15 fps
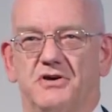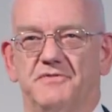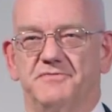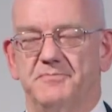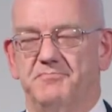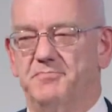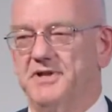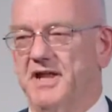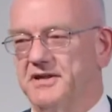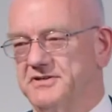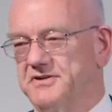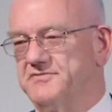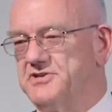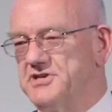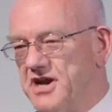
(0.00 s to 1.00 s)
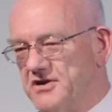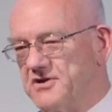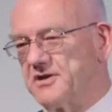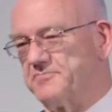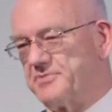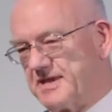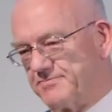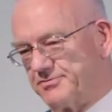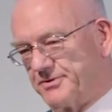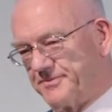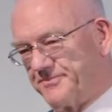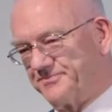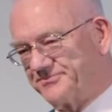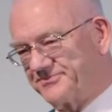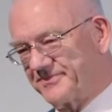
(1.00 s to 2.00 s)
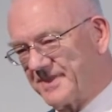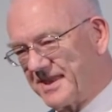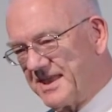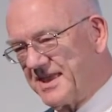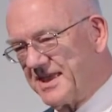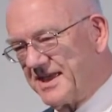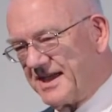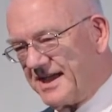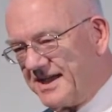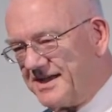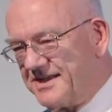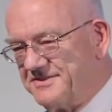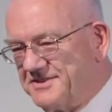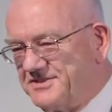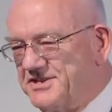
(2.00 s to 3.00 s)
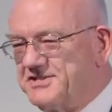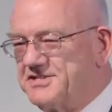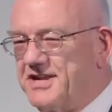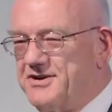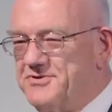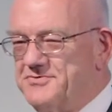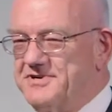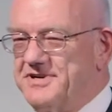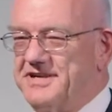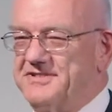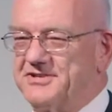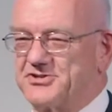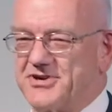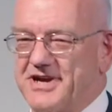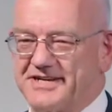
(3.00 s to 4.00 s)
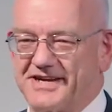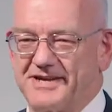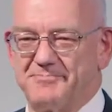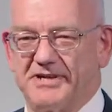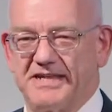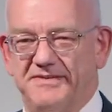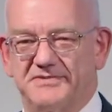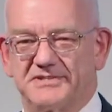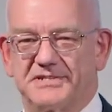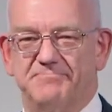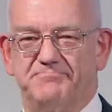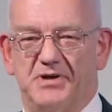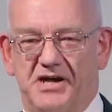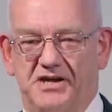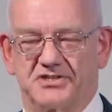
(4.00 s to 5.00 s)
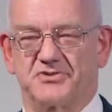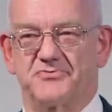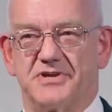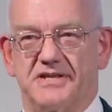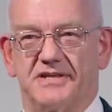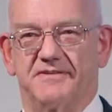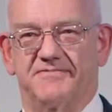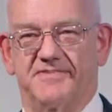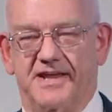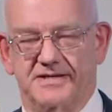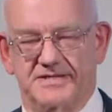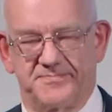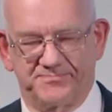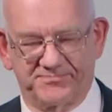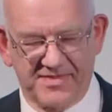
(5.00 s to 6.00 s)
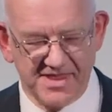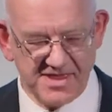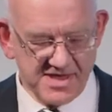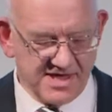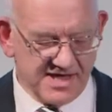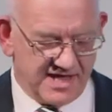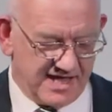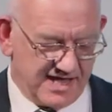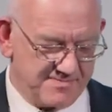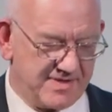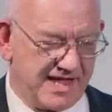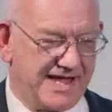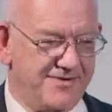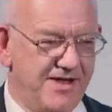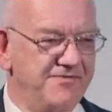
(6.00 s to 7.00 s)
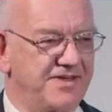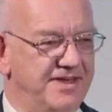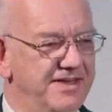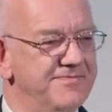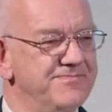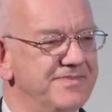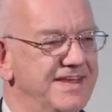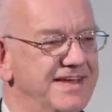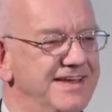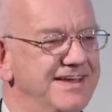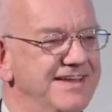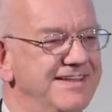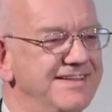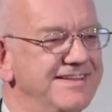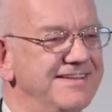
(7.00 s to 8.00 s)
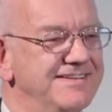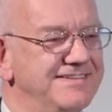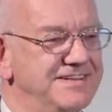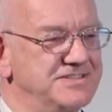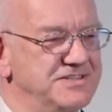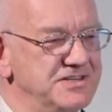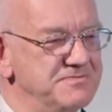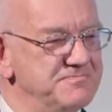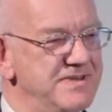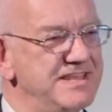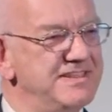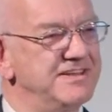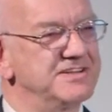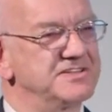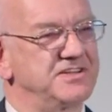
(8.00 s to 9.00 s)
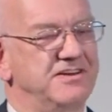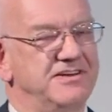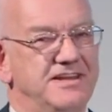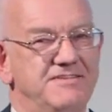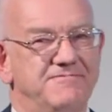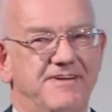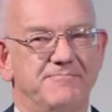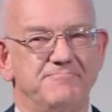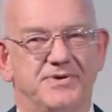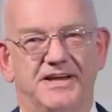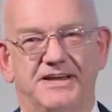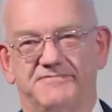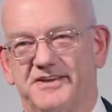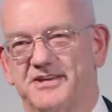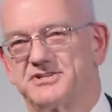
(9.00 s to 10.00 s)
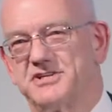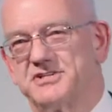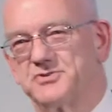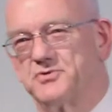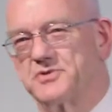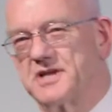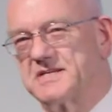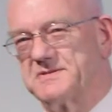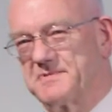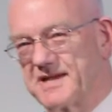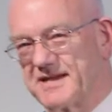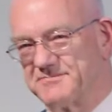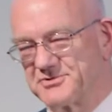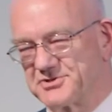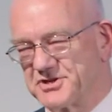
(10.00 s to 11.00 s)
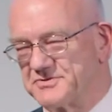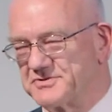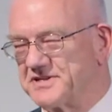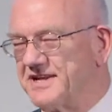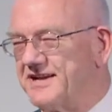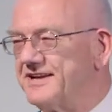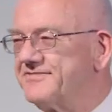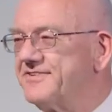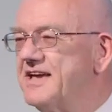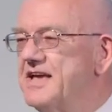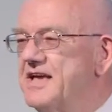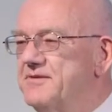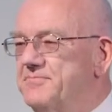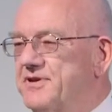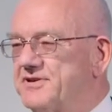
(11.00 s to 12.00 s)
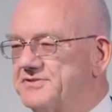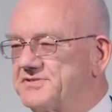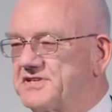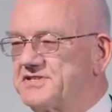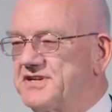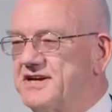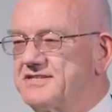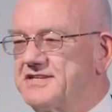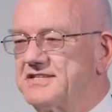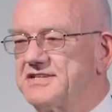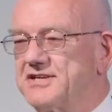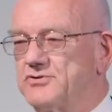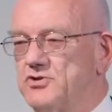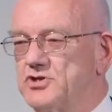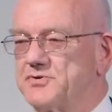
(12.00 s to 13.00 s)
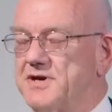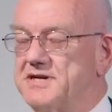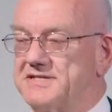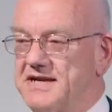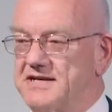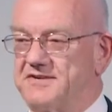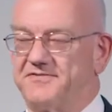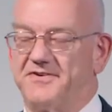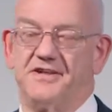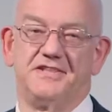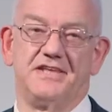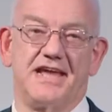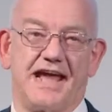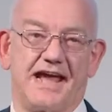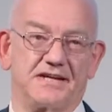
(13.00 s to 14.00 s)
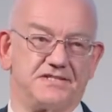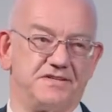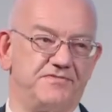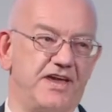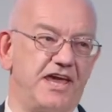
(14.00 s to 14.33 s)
of the blood of younger people. This is known in the trade, I believe, as the Bartery effect. However, this doesn't mean that suddenly vampire fiction is all going to become true to life, because the scientists had also identified the active